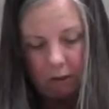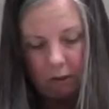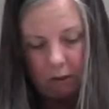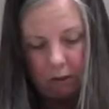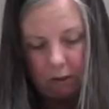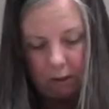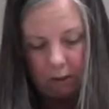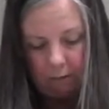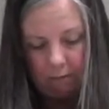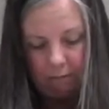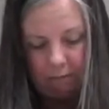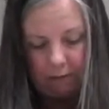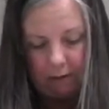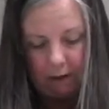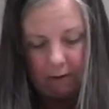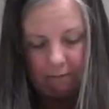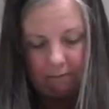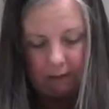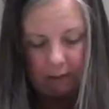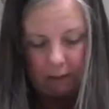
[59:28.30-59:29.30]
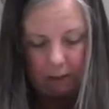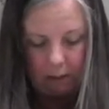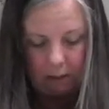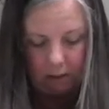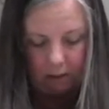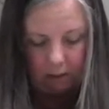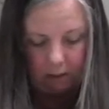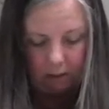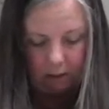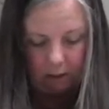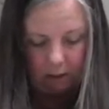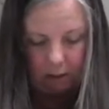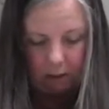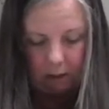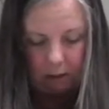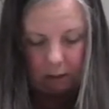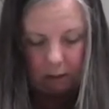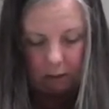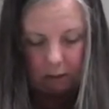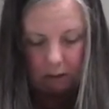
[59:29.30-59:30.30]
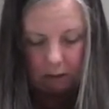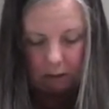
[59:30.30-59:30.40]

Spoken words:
and fluffy. That's the idea.